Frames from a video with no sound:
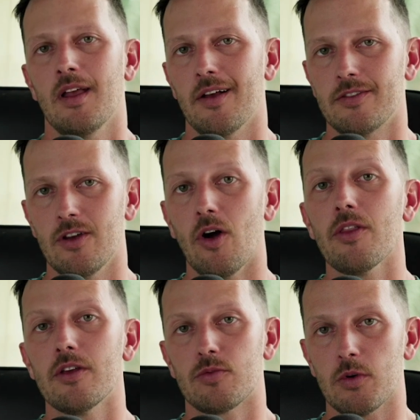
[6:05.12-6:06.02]
I've seen all
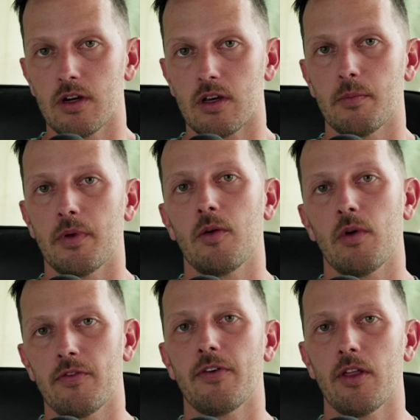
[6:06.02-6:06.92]
these work, but I want
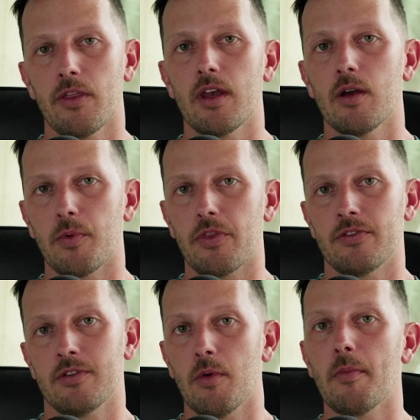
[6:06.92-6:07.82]
to follow that up with
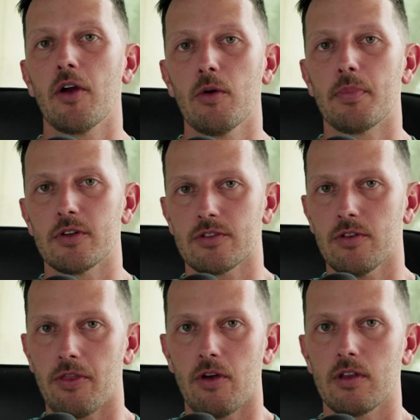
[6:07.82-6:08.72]
some of my own personal
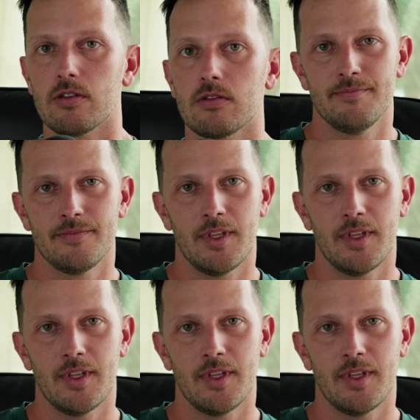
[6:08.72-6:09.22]
thoughts.